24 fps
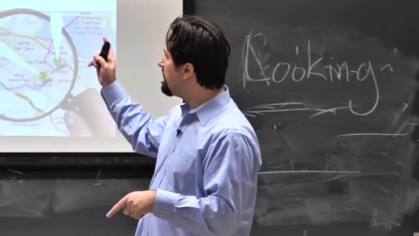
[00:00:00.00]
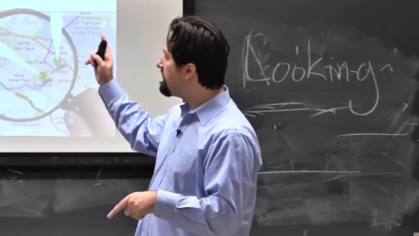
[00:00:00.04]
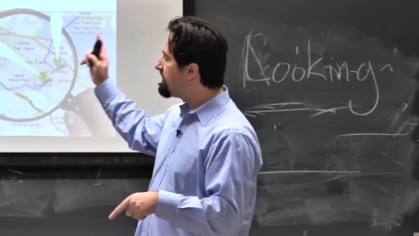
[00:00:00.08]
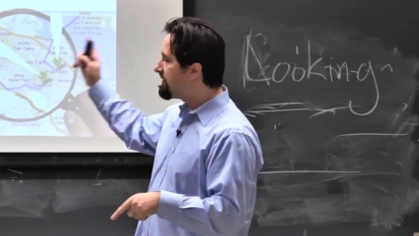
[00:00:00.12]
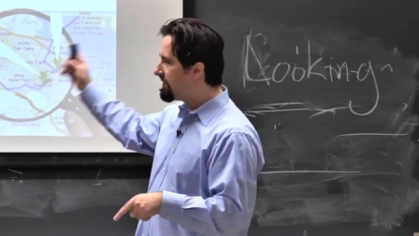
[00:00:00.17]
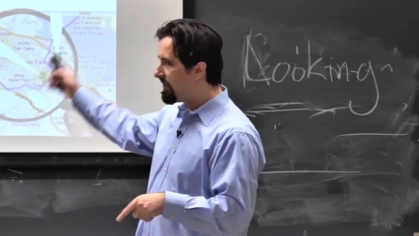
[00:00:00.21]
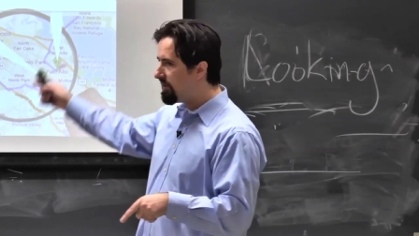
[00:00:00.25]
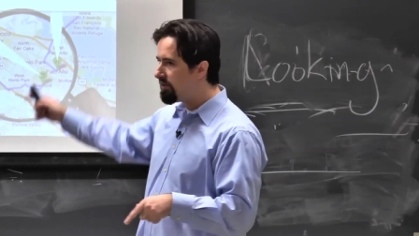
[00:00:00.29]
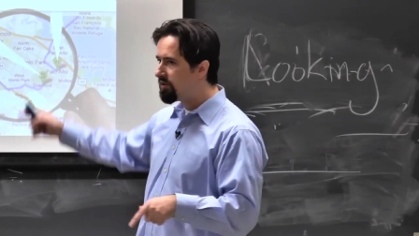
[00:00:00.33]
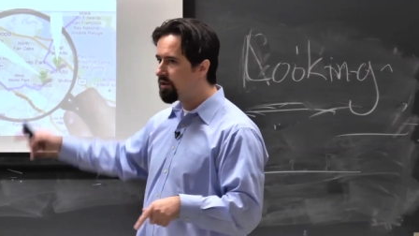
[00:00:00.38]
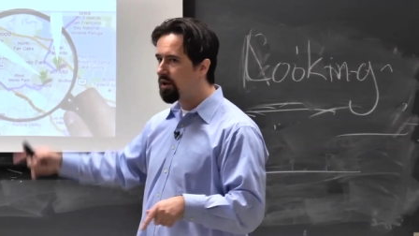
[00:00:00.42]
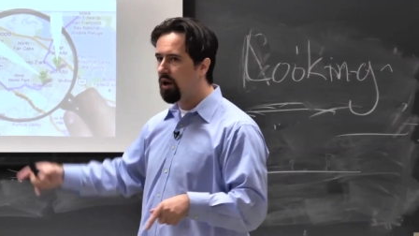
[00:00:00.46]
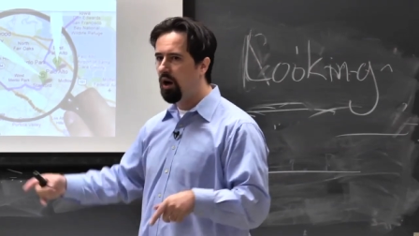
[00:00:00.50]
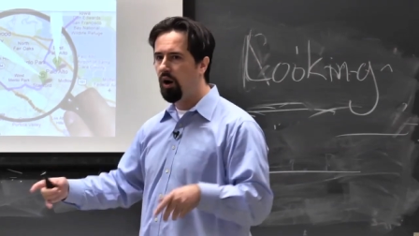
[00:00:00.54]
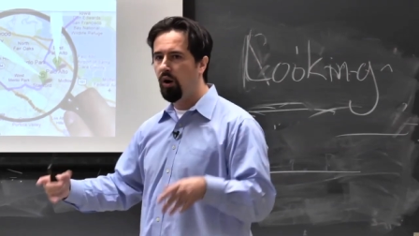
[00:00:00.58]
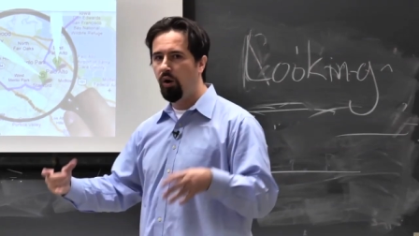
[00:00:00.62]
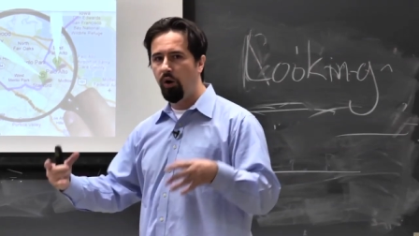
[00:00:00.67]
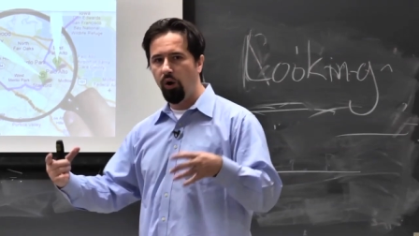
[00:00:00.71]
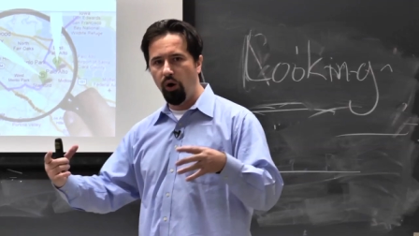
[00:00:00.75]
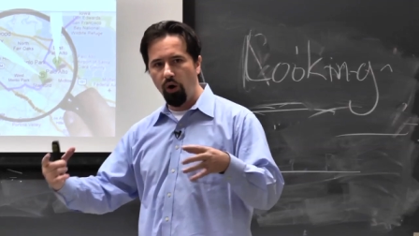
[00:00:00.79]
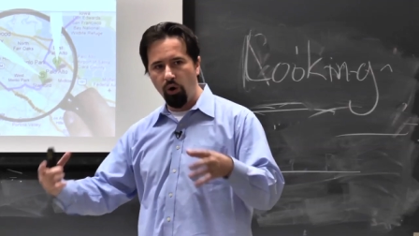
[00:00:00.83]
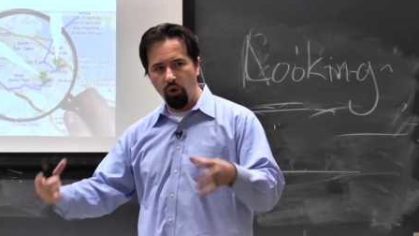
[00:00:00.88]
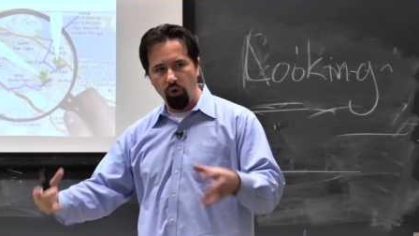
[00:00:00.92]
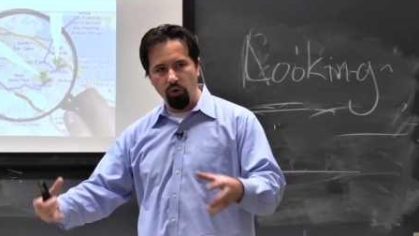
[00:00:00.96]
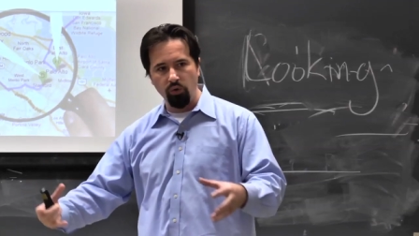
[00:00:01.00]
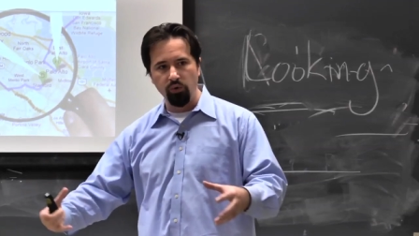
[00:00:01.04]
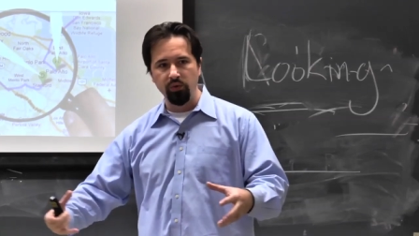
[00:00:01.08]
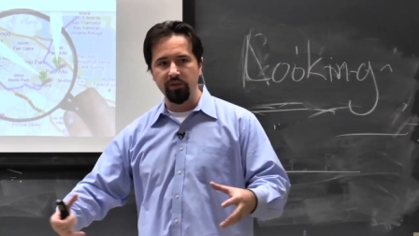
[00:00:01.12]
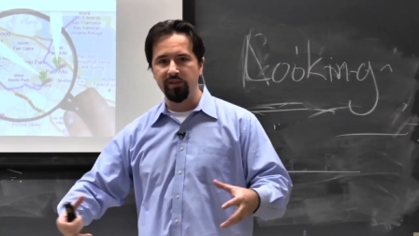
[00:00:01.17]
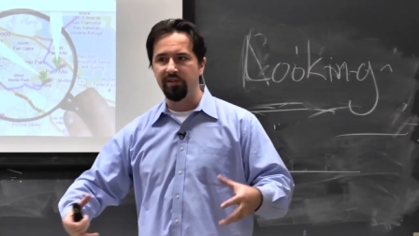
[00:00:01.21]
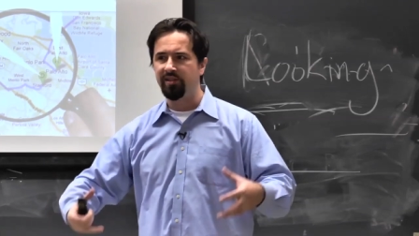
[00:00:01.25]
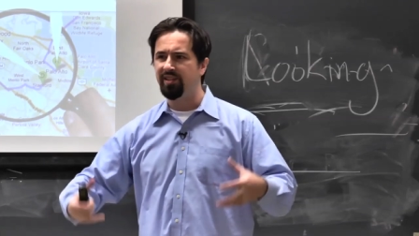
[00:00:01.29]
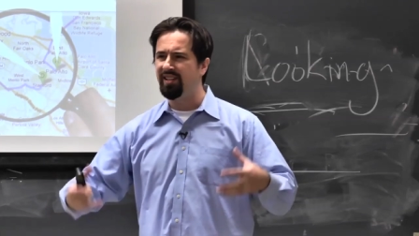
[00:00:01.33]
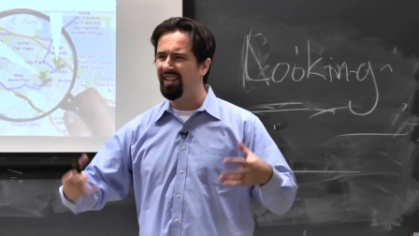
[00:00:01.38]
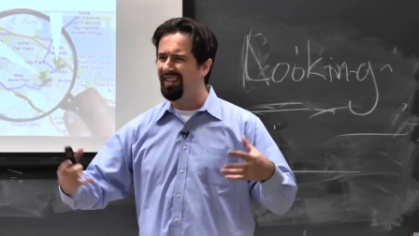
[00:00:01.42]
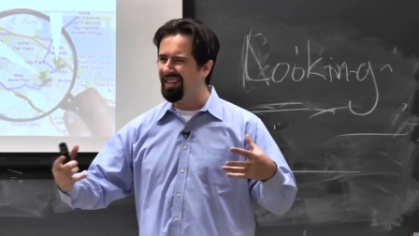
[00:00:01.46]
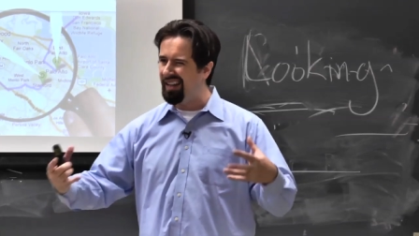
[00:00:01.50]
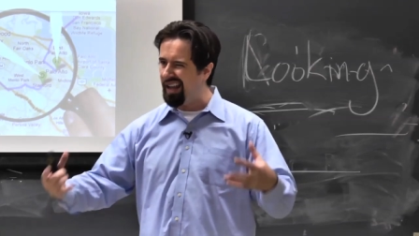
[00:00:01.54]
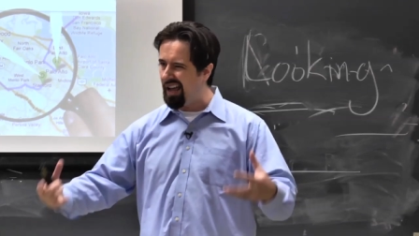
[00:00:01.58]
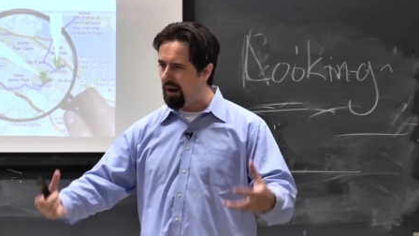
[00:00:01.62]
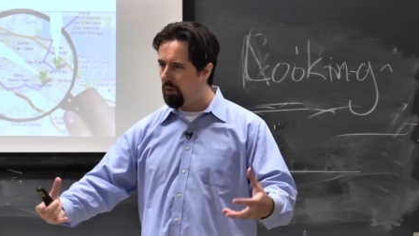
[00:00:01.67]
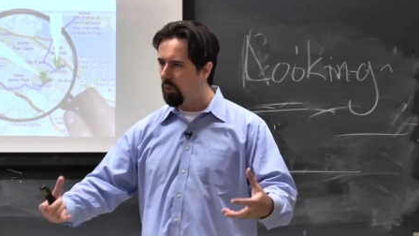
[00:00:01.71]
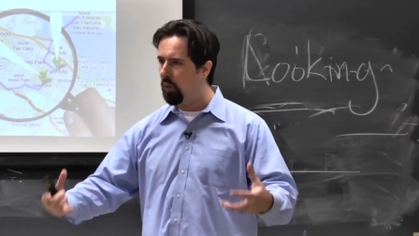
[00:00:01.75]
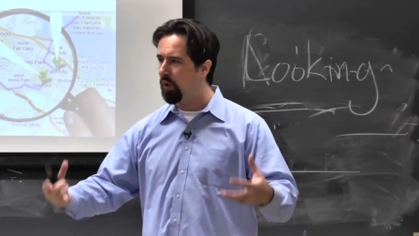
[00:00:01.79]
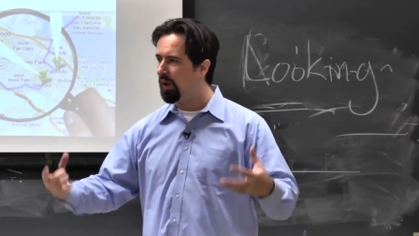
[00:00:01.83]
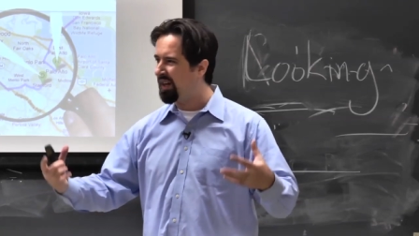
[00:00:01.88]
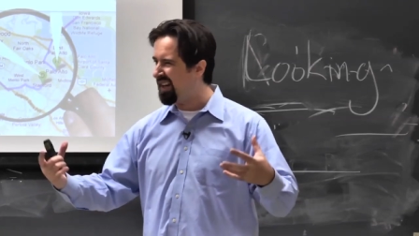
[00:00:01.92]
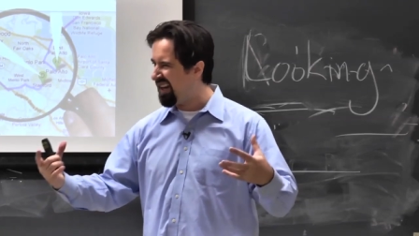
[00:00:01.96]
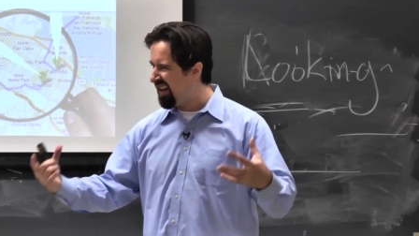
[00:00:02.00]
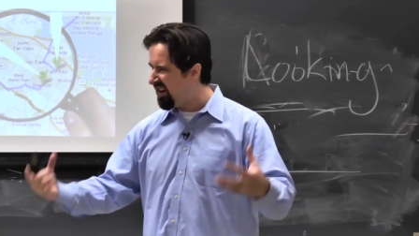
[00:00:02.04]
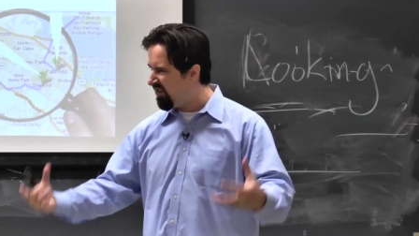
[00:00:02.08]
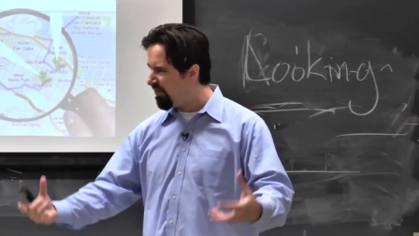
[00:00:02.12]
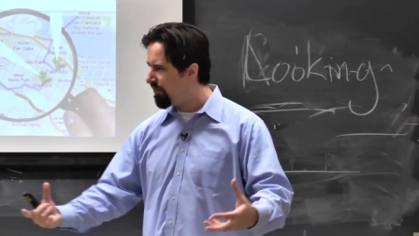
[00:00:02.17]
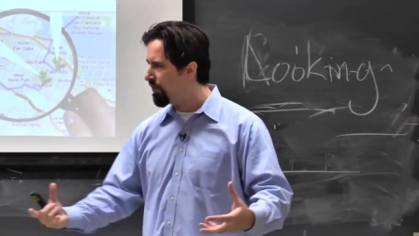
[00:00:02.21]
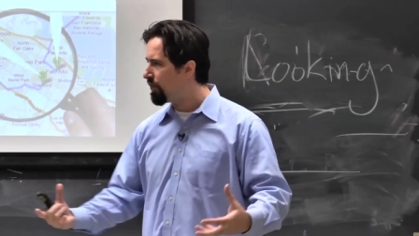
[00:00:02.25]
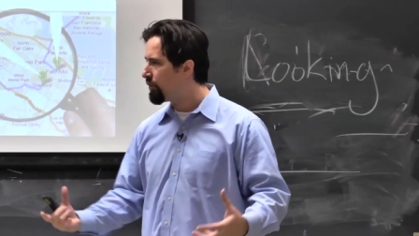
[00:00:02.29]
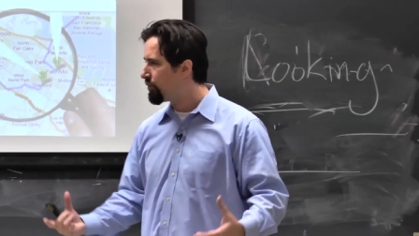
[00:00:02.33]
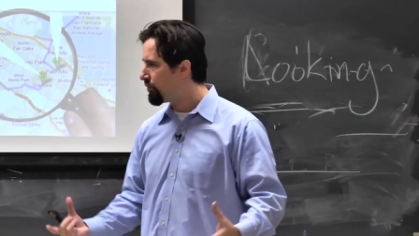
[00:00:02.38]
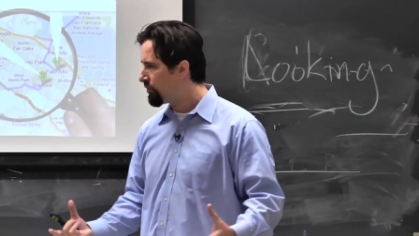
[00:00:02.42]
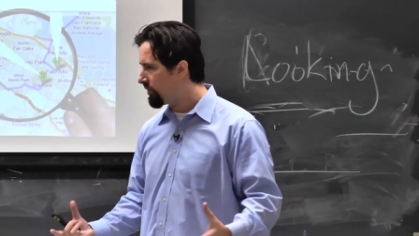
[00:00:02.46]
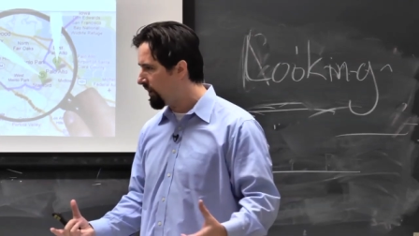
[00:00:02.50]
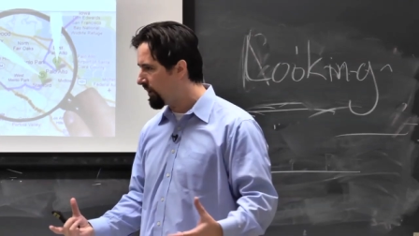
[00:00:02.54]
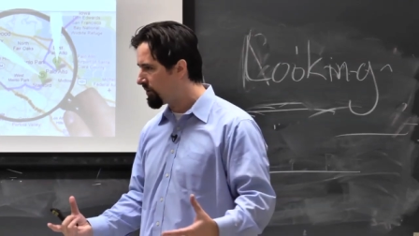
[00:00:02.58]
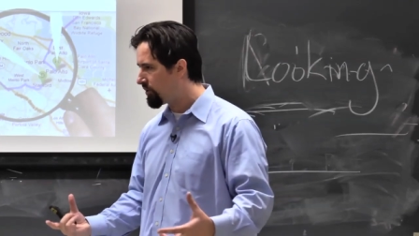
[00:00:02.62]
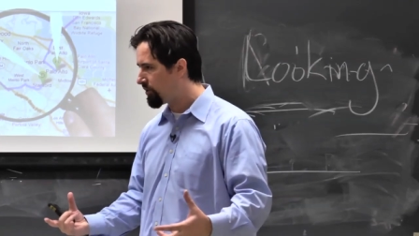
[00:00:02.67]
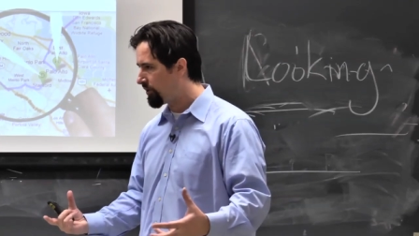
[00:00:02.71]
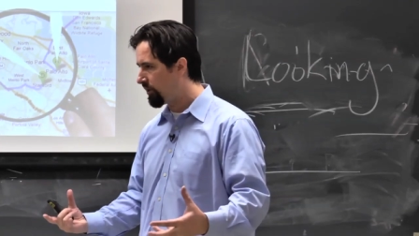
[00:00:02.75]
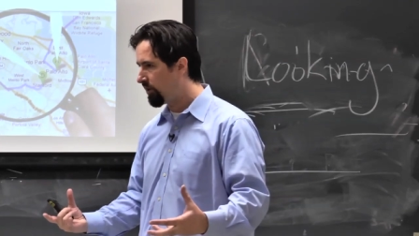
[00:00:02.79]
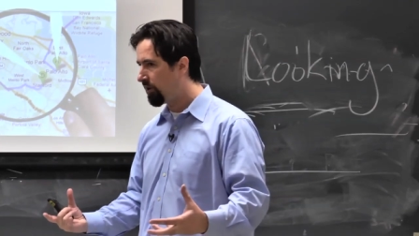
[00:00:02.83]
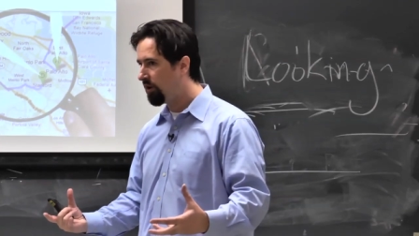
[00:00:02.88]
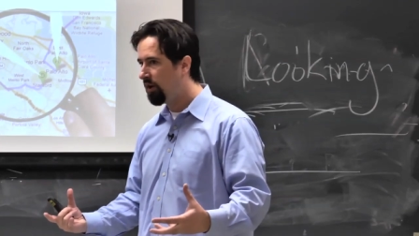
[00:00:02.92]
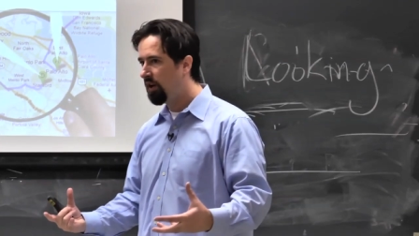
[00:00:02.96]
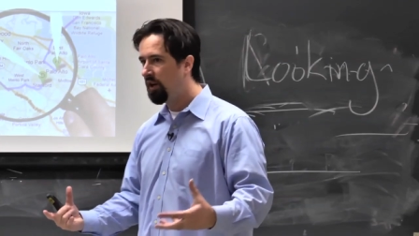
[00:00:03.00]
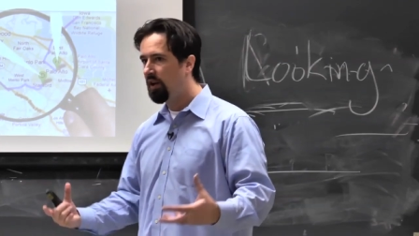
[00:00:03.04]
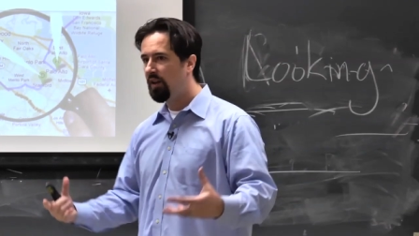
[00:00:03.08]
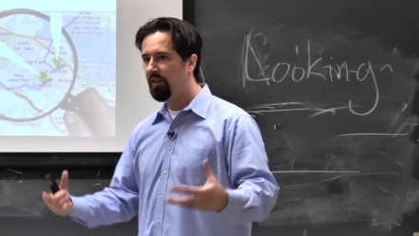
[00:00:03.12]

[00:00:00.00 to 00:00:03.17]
Cisco owns the network infrastructure